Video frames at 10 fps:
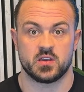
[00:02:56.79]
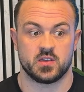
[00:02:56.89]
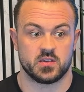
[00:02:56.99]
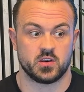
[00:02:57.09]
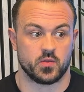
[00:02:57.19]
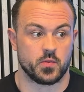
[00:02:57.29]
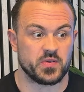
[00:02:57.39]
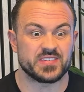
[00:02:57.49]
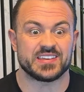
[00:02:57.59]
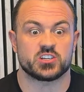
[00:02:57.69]
the
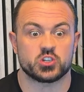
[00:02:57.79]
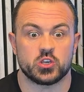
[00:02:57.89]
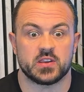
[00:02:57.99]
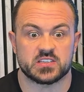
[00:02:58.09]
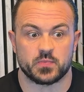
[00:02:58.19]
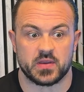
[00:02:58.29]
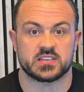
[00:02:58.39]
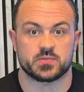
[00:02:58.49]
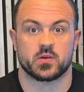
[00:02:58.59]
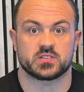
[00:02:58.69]
position you need to be
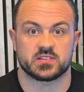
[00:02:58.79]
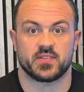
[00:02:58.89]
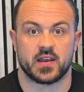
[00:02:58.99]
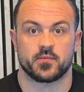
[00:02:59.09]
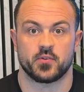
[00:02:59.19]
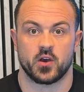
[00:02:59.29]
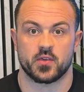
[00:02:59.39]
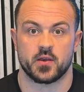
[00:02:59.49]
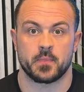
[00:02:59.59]
able to develop further.